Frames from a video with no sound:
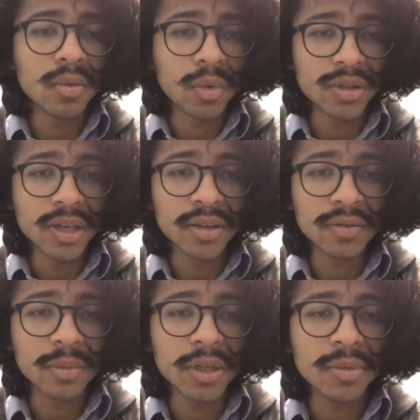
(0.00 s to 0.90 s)
we take it
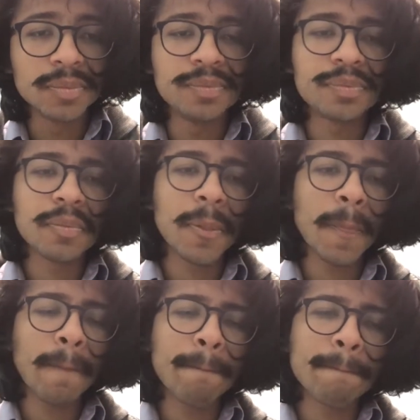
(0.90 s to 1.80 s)
from here.
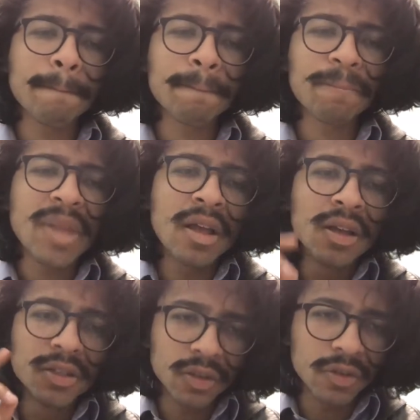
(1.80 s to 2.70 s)

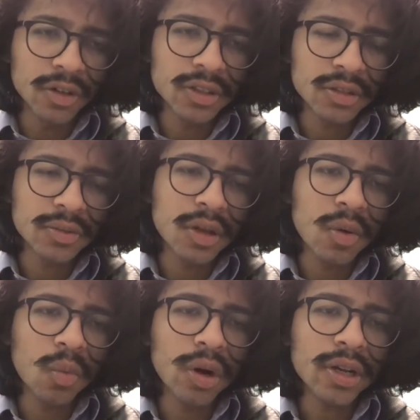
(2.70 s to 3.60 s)
So first,
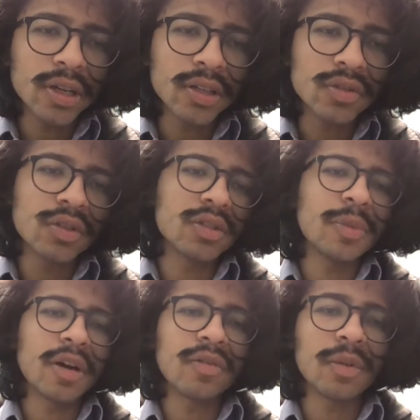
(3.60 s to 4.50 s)
what does a
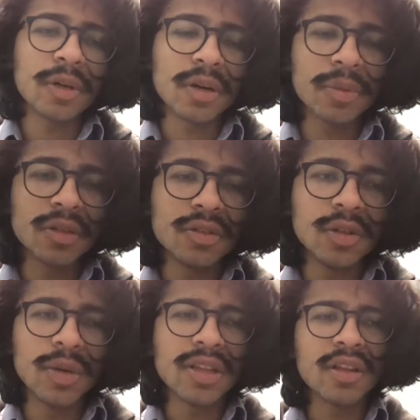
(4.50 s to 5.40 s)
biopharma company
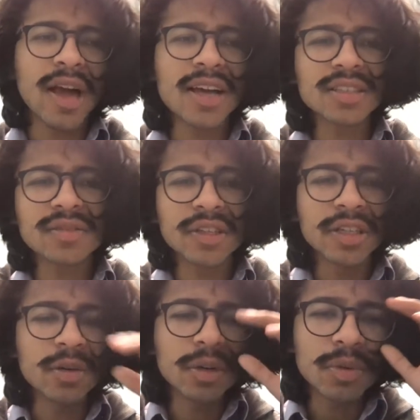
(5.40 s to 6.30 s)
do? In the last
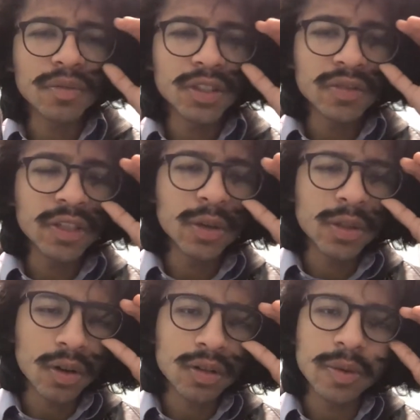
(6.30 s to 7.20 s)
video, in a previous video, I
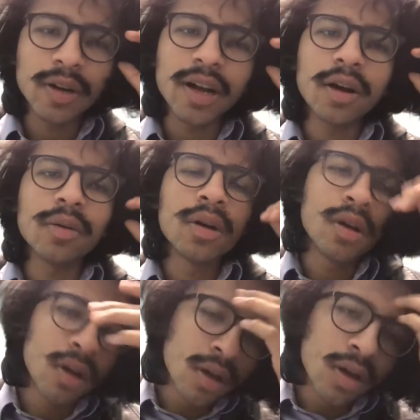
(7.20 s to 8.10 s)
talked about how
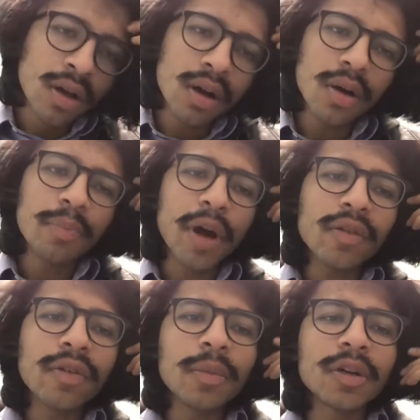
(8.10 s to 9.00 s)

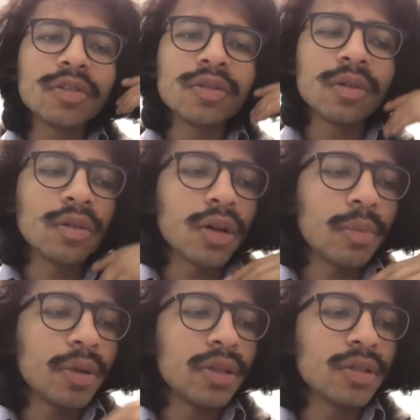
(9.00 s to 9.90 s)
biopharmaceutical
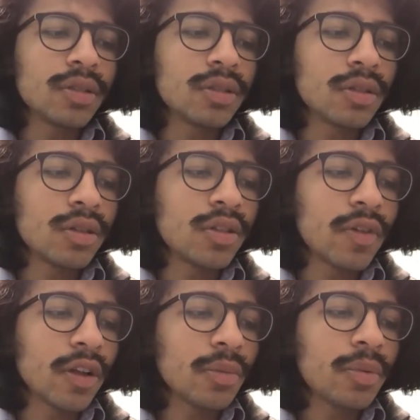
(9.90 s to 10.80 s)
companies
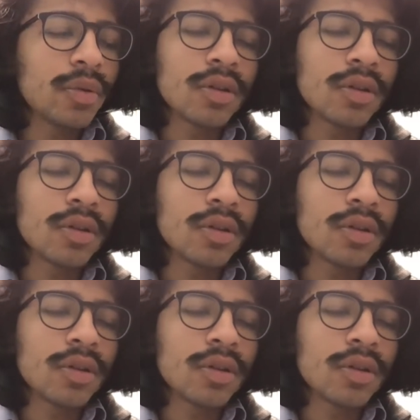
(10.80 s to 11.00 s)
develop